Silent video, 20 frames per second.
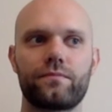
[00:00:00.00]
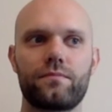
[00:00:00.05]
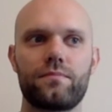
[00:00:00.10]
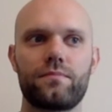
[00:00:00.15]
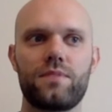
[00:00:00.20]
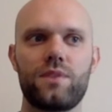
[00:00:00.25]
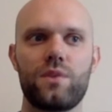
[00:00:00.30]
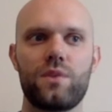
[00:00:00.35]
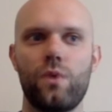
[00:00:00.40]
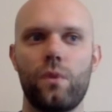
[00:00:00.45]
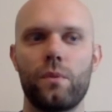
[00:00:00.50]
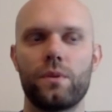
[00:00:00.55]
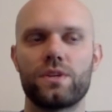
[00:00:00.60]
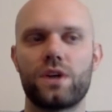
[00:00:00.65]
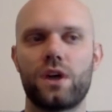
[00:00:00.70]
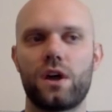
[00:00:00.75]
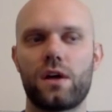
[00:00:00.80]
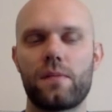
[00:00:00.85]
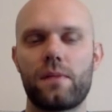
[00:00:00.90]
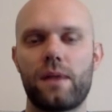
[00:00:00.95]
when we
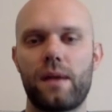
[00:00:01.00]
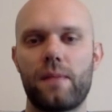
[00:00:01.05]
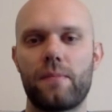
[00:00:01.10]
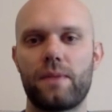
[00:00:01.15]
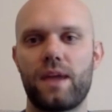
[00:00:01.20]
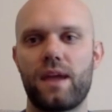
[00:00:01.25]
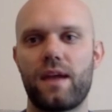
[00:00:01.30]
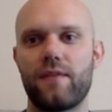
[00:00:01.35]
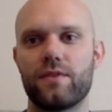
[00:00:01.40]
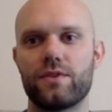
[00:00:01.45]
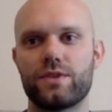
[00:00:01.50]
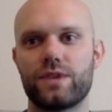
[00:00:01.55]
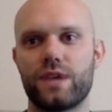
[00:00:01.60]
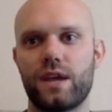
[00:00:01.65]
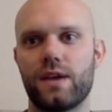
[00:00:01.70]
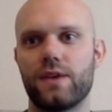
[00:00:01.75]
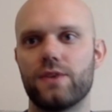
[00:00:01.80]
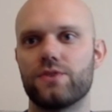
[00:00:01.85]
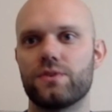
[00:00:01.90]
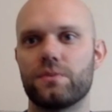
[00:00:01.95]
talk about behavior
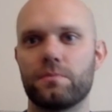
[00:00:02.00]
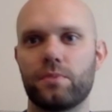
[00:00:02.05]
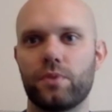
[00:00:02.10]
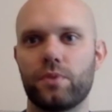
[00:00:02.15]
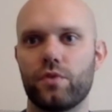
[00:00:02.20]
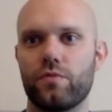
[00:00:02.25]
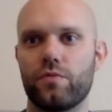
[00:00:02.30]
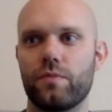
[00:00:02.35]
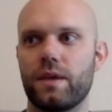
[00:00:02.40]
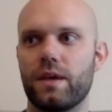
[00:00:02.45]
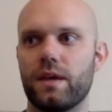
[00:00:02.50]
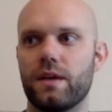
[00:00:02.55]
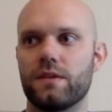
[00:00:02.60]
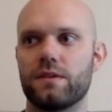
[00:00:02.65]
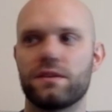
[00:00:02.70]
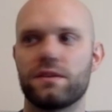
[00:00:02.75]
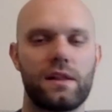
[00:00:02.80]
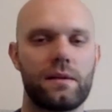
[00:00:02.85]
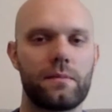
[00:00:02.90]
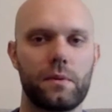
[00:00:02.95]
change, improvement,
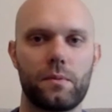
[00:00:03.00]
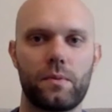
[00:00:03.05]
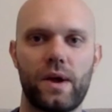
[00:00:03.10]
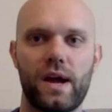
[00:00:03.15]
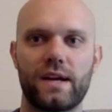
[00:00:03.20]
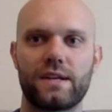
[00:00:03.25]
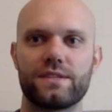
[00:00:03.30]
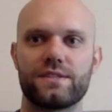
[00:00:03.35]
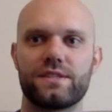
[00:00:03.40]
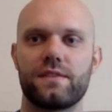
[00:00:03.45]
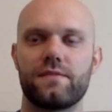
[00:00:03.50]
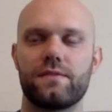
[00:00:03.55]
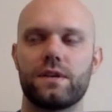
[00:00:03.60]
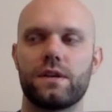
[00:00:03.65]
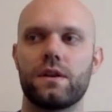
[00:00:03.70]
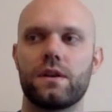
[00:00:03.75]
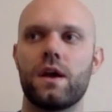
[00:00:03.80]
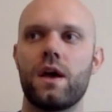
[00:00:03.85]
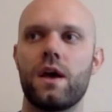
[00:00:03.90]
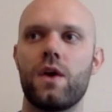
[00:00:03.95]
deliberate practice
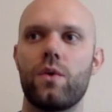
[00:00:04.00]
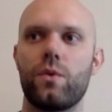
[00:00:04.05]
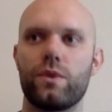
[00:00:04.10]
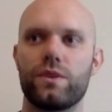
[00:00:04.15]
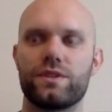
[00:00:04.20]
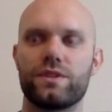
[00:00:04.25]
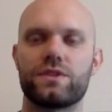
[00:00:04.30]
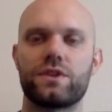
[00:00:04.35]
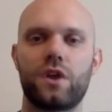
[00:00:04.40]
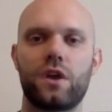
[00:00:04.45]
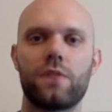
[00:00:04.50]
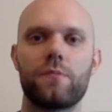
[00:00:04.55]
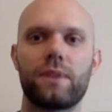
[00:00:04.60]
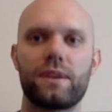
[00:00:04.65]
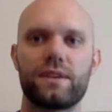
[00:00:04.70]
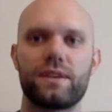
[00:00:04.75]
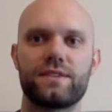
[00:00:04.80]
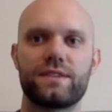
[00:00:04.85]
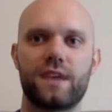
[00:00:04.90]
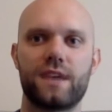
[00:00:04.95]
even, we start by
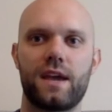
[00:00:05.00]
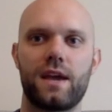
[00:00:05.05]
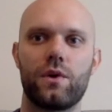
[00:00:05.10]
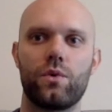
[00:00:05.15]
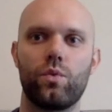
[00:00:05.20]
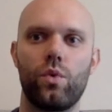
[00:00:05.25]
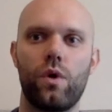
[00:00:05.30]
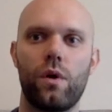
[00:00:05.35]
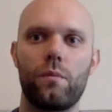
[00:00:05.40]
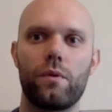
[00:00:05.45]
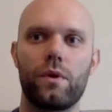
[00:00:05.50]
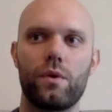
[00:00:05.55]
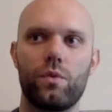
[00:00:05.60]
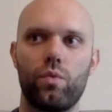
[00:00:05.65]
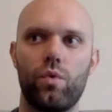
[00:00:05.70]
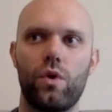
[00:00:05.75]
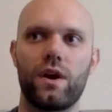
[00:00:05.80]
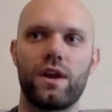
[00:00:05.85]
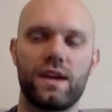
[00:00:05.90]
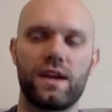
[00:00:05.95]
saying what we
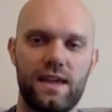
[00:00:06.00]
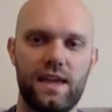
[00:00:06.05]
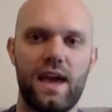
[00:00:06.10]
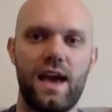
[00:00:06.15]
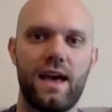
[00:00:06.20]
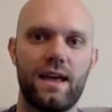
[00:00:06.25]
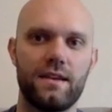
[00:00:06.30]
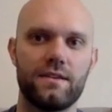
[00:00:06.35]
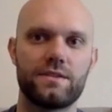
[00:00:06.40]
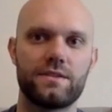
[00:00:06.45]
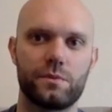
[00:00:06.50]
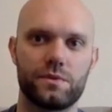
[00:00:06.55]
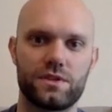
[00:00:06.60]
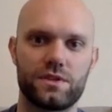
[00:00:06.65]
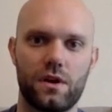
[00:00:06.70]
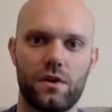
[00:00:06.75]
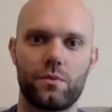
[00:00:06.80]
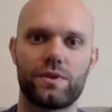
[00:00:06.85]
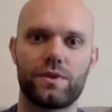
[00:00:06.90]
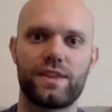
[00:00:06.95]
want to get. So we
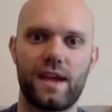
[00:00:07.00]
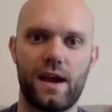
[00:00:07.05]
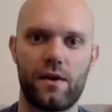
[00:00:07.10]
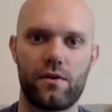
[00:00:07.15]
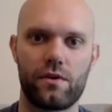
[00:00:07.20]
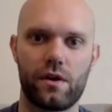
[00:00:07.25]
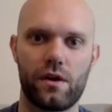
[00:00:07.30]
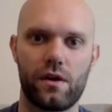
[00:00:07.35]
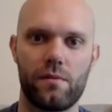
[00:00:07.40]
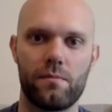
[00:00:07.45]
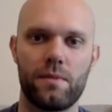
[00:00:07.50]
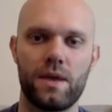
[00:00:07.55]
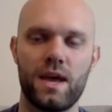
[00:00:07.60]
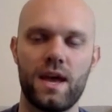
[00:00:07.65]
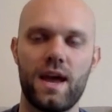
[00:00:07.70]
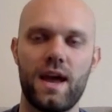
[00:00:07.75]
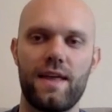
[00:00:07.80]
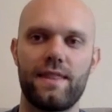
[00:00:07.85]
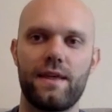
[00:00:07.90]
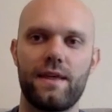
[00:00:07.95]
start with the outcome,
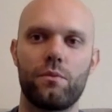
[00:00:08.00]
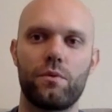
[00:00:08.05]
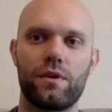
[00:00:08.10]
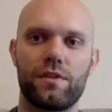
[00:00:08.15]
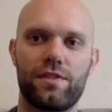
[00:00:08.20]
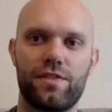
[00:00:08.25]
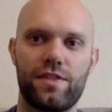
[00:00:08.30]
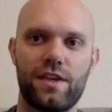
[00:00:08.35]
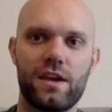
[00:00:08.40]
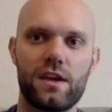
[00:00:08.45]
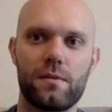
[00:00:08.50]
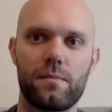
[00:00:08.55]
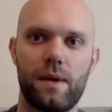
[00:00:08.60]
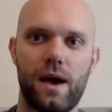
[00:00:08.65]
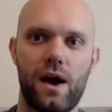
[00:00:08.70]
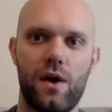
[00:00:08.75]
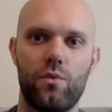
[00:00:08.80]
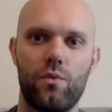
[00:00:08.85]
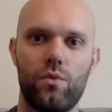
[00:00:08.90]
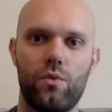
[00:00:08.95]
and then we think
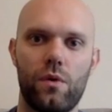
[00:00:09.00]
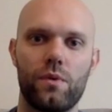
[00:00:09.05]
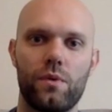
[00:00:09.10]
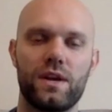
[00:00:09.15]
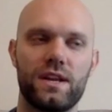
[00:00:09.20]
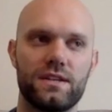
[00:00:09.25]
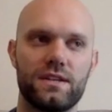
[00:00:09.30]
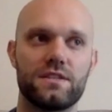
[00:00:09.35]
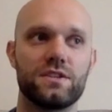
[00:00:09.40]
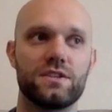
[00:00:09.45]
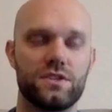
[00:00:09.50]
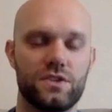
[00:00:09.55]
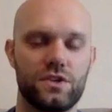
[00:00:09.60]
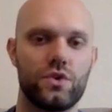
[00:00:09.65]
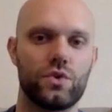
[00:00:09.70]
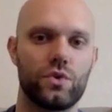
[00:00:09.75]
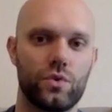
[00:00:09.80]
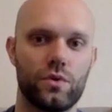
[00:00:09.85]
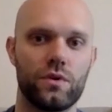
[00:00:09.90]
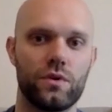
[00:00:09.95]
about what we need to
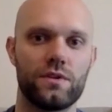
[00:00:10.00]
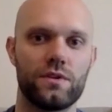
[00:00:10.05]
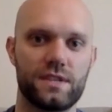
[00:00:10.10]
do to